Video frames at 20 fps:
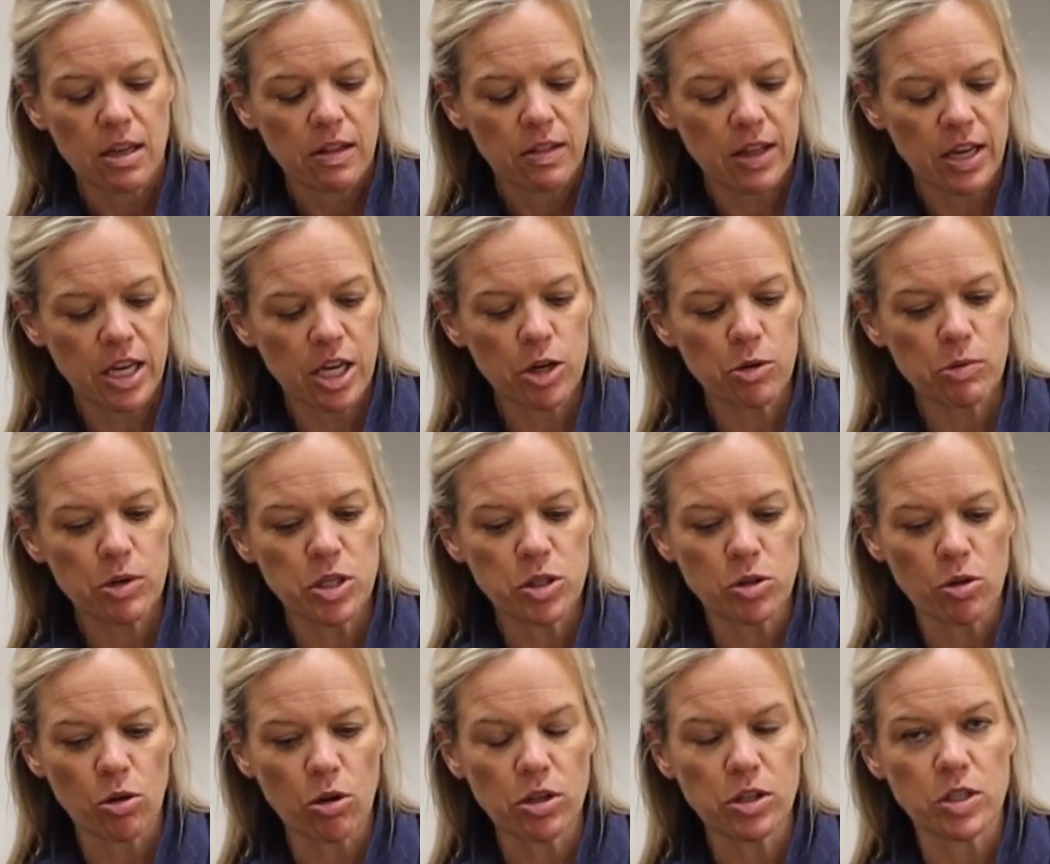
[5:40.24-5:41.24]
The end
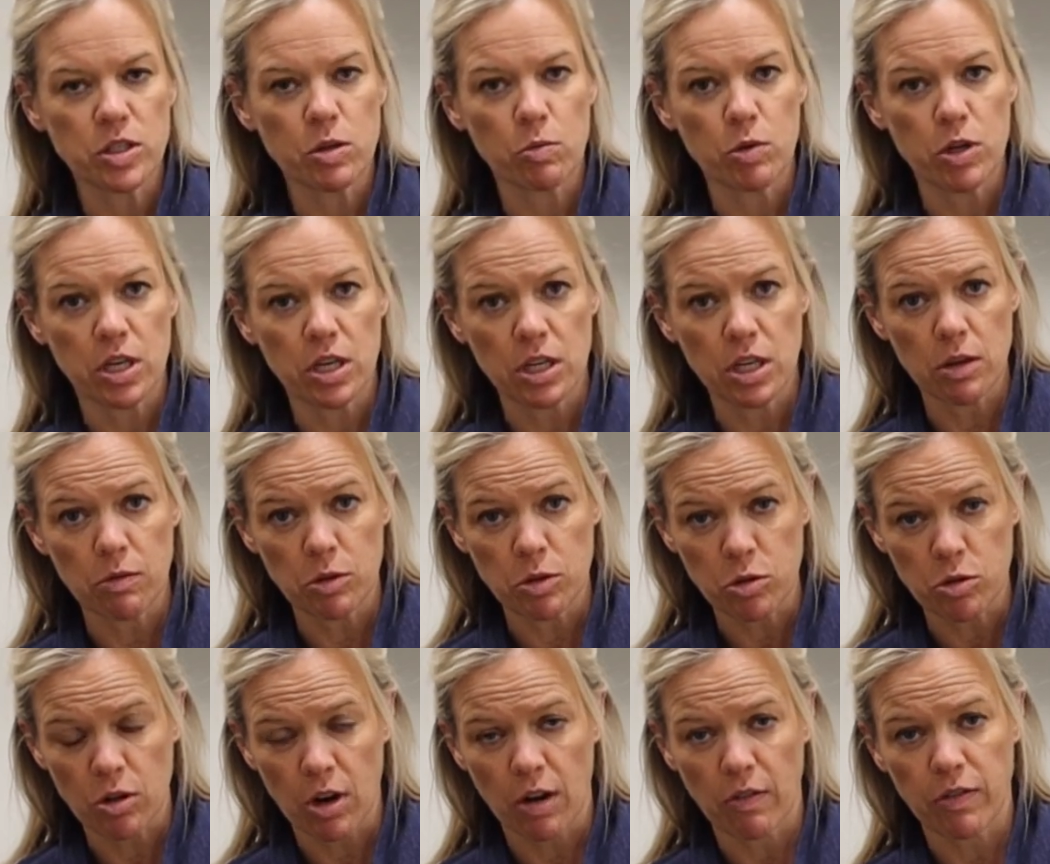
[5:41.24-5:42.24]
result is that we can give you
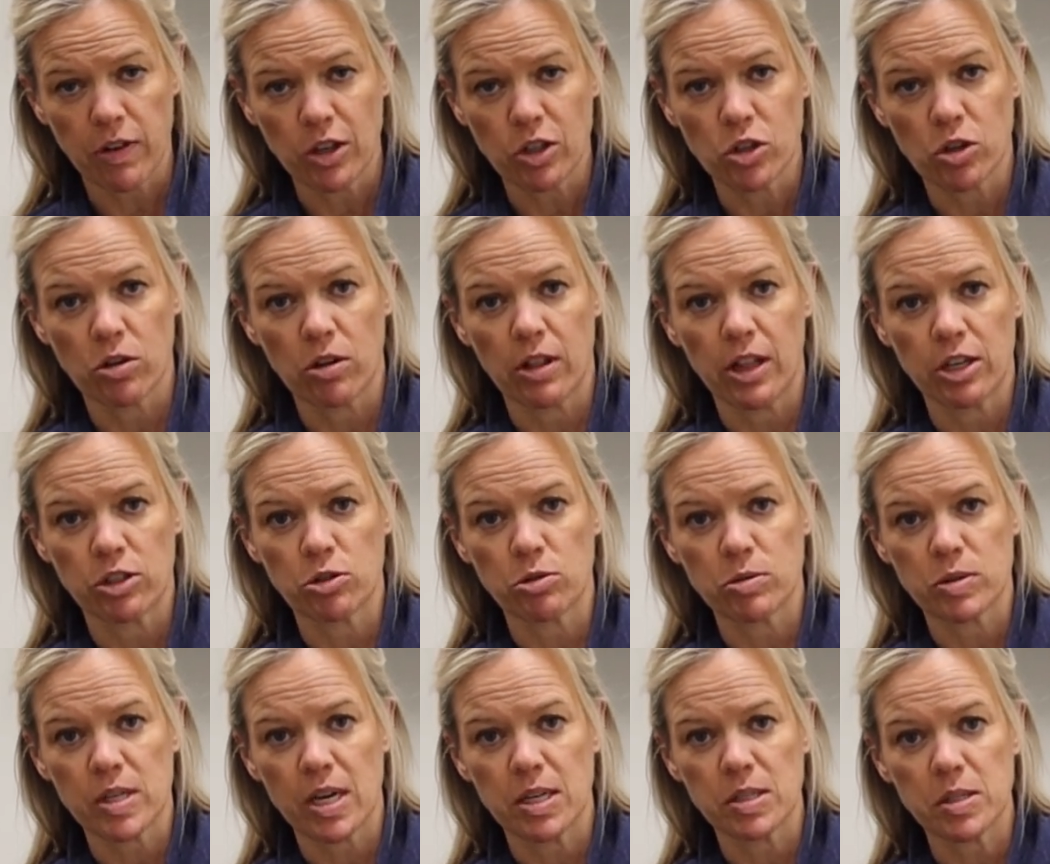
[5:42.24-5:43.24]
strong functional
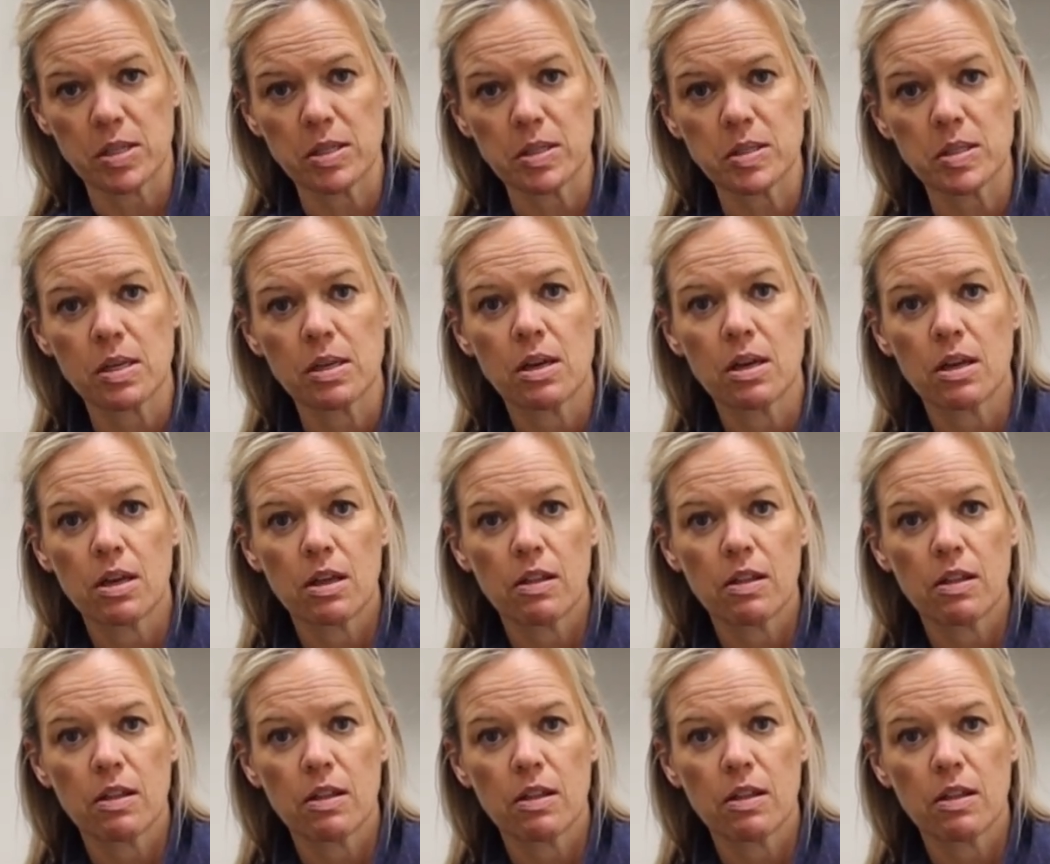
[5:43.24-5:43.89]
exercises